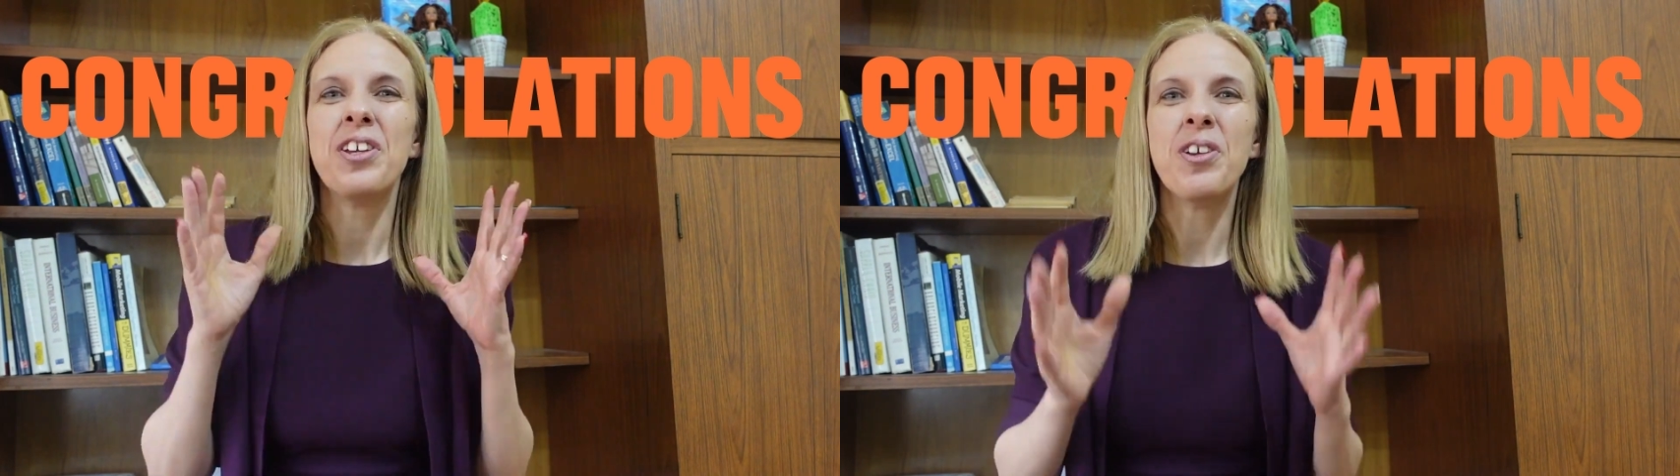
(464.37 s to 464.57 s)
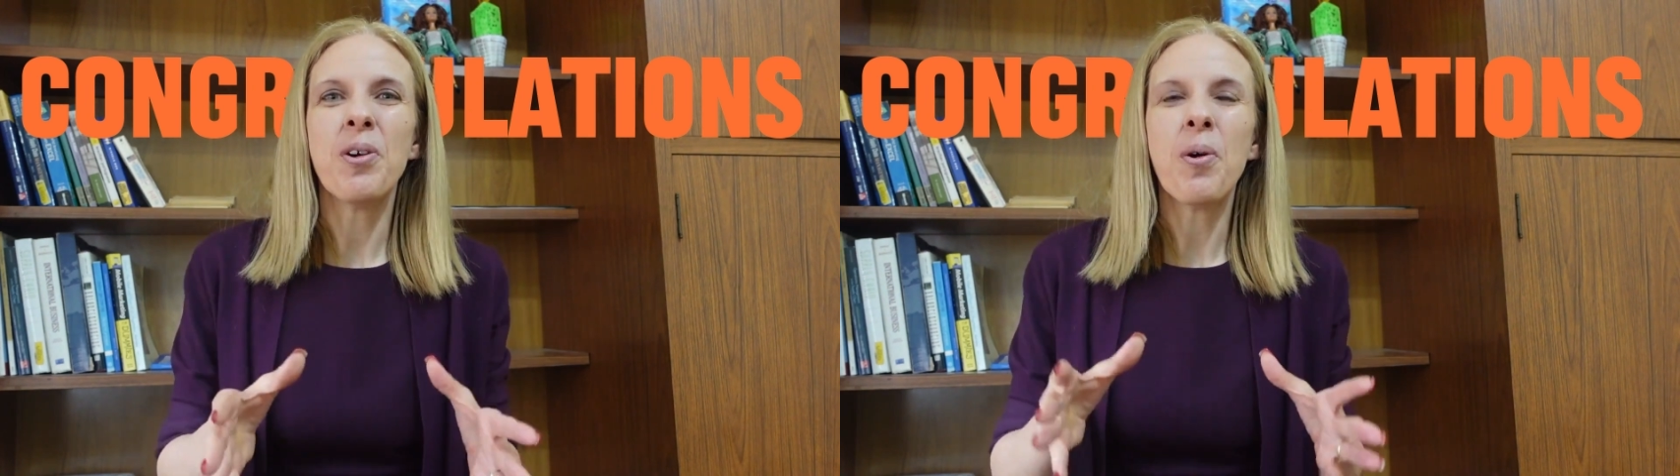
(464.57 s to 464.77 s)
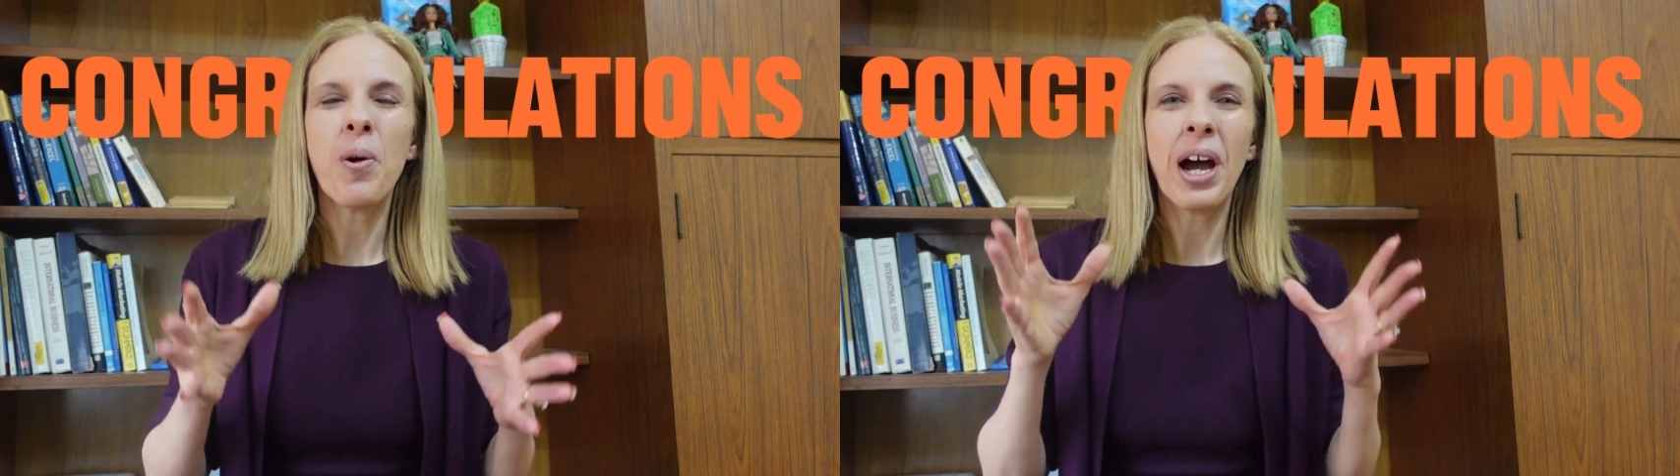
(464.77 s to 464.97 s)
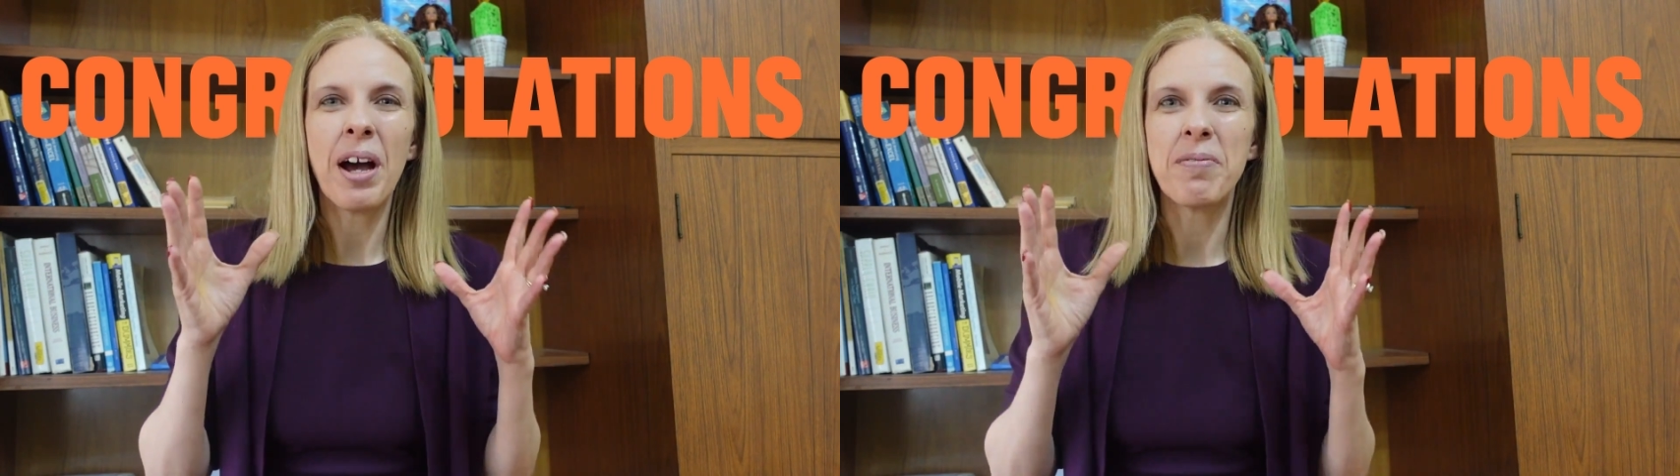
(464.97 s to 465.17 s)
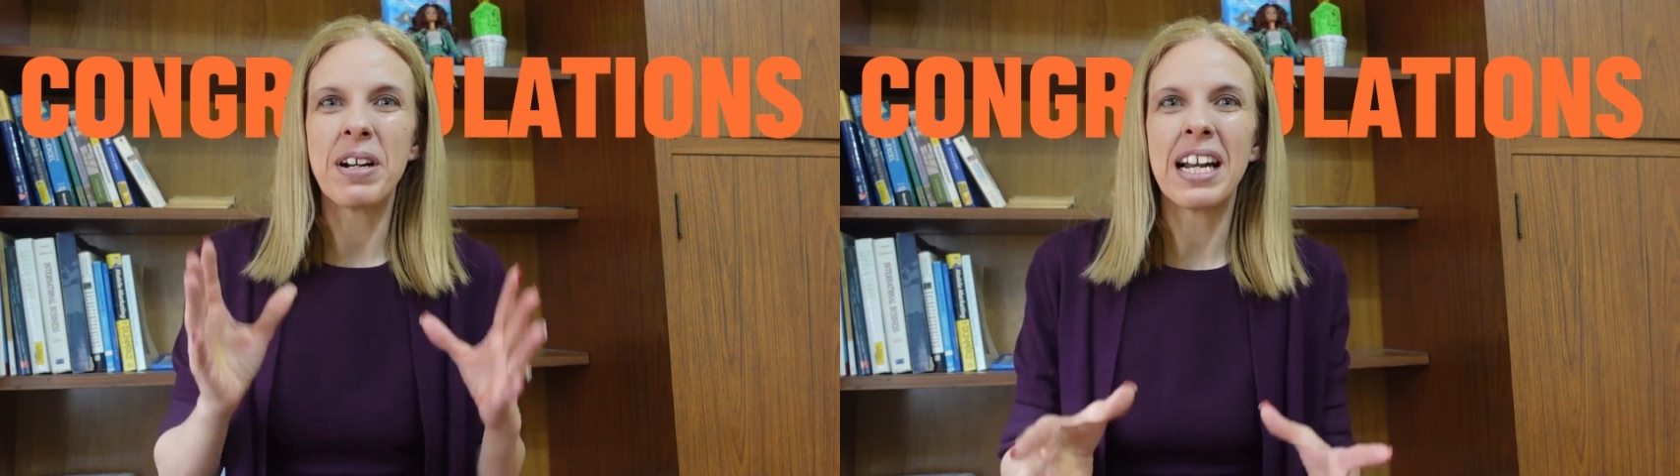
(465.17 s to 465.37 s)
You
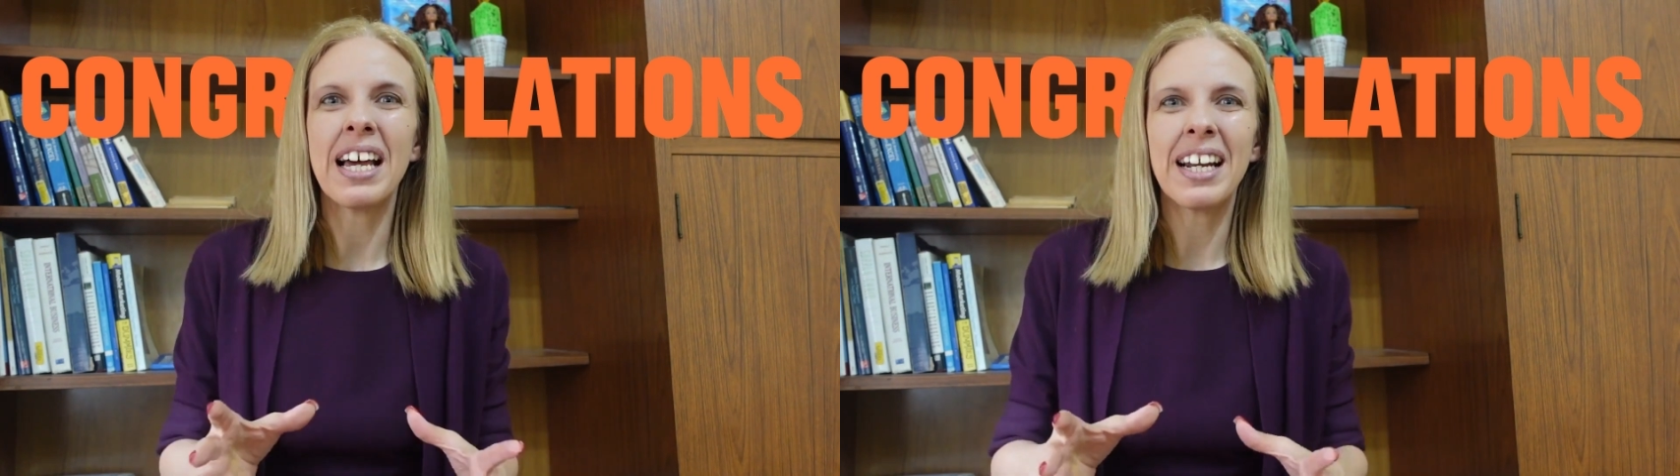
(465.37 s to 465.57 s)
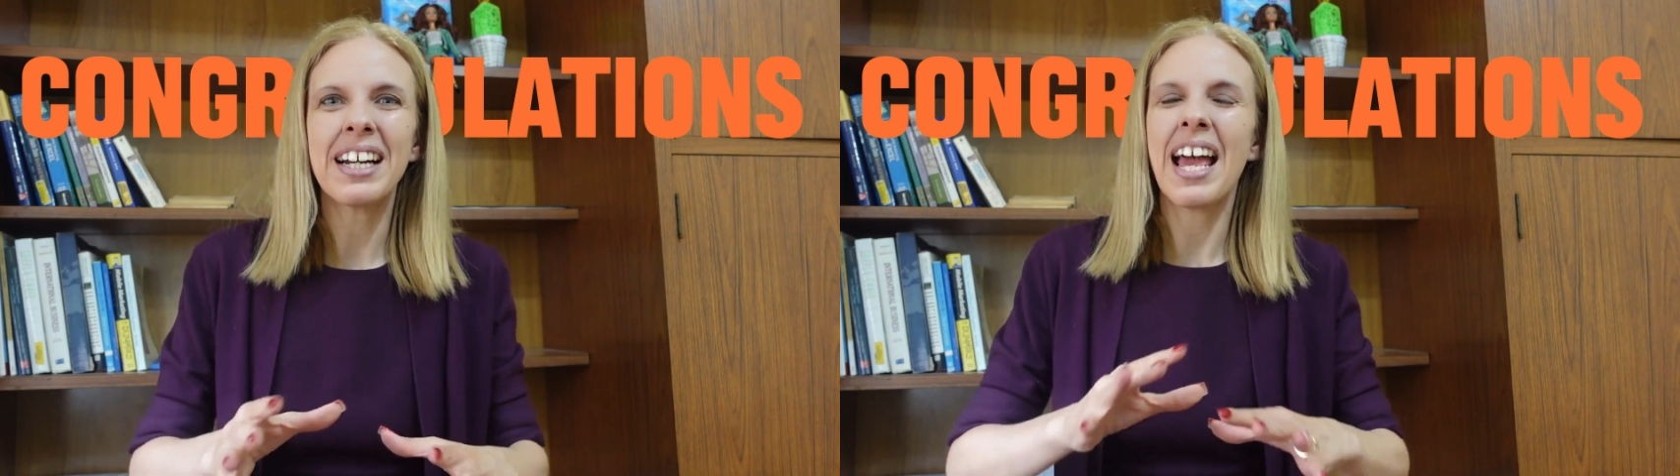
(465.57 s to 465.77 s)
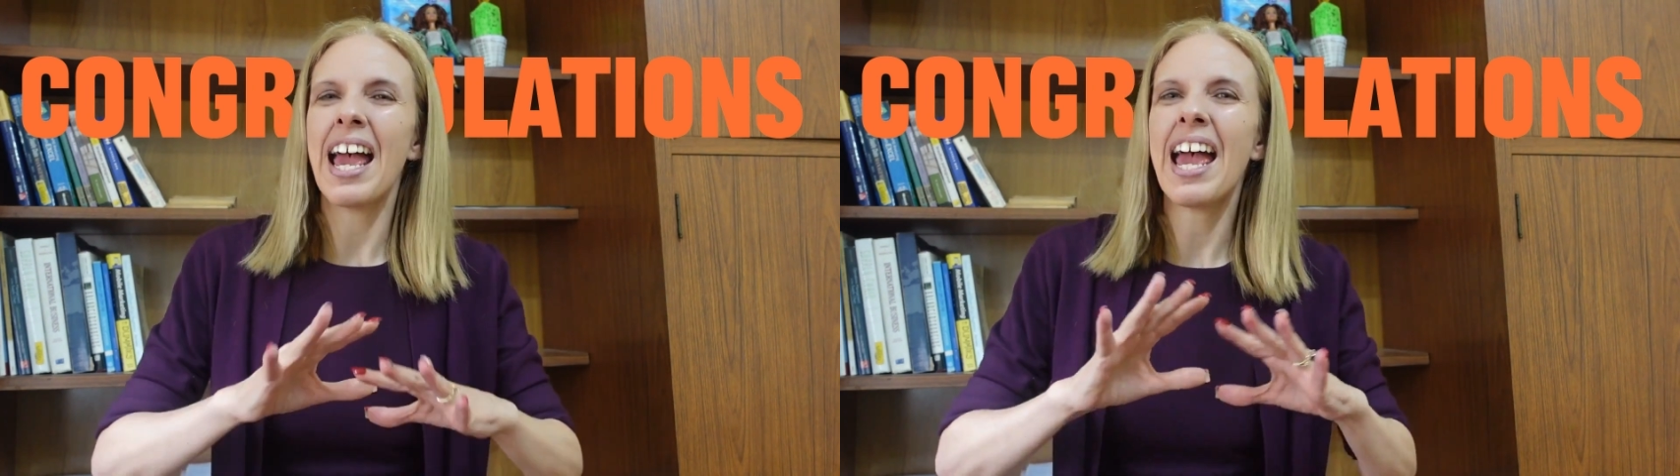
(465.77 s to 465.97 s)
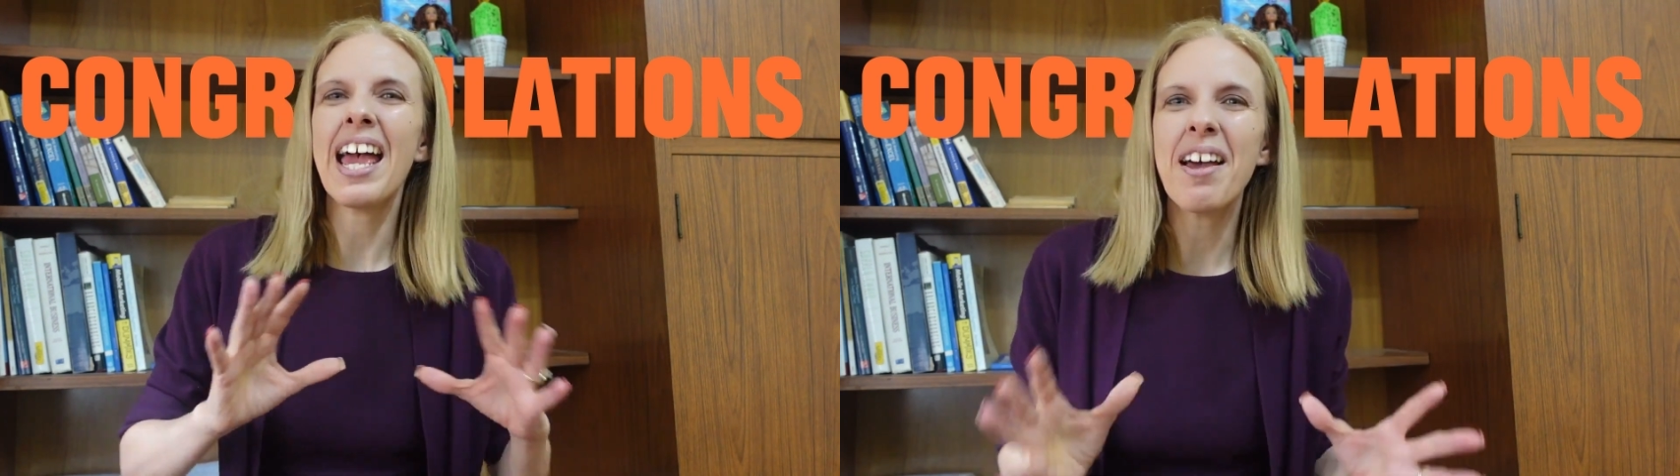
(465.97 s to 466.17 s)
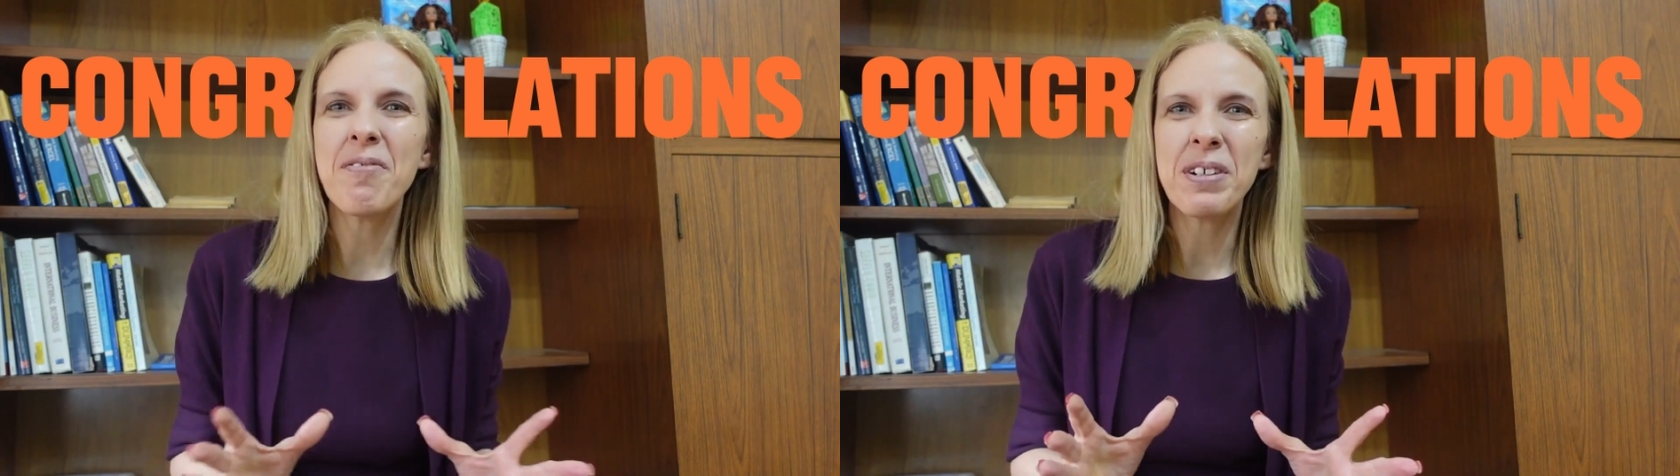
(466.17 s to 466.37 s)
have learned
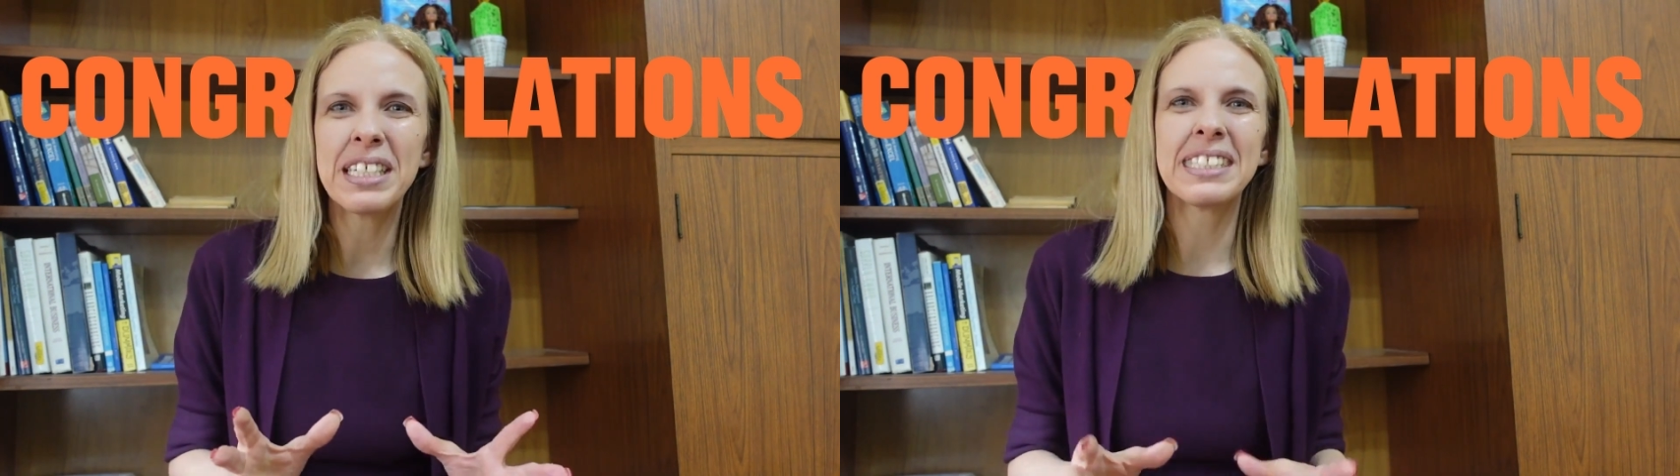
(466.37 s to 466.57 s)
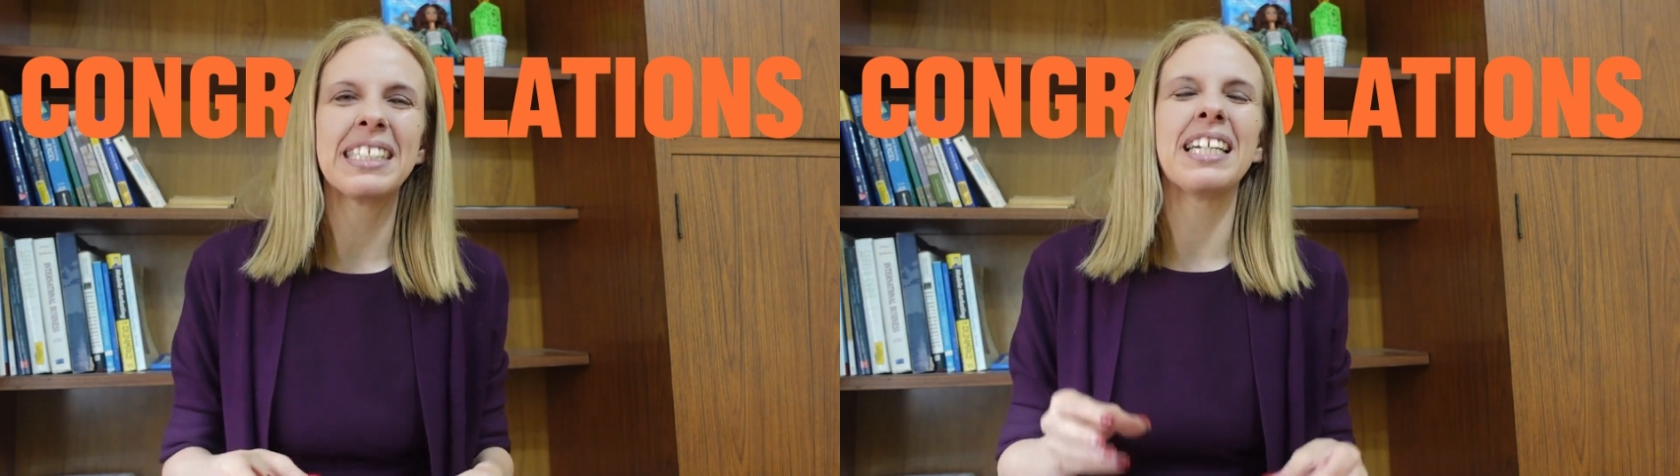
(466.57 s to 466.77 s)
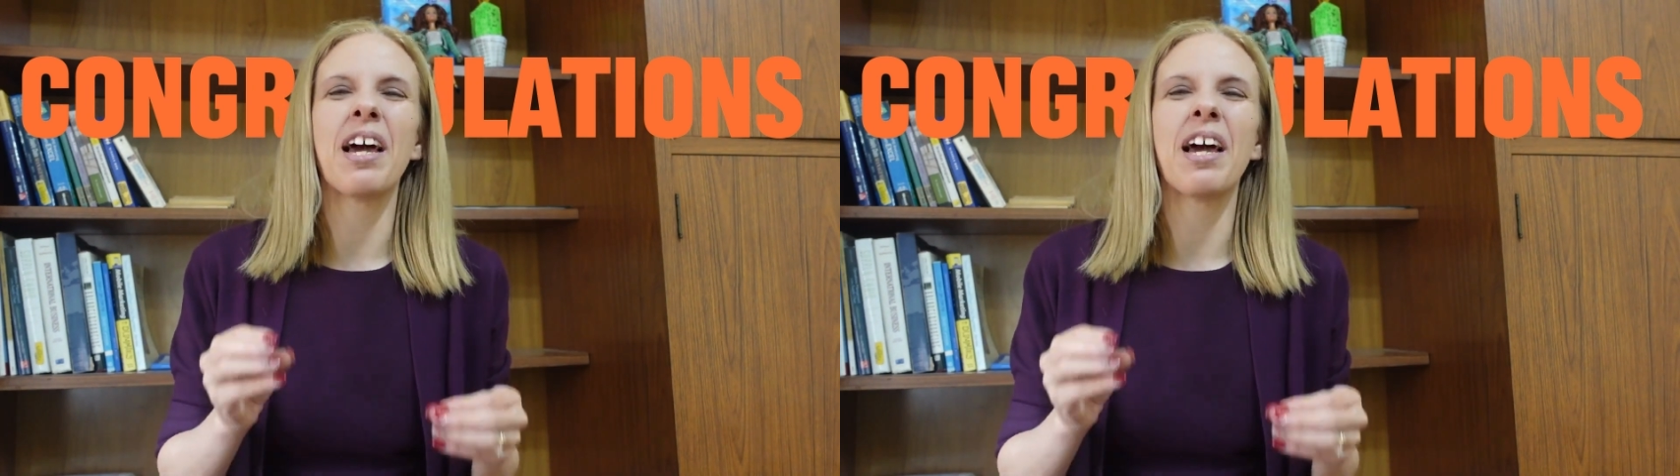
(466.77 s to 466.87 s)
everything